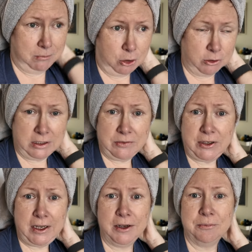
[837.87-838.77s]
got
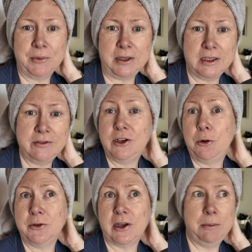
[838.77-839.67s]
delivered here. I didn't even know
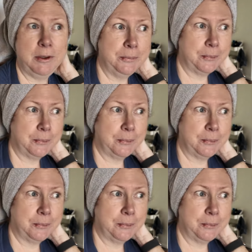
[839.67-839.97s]
it was coming.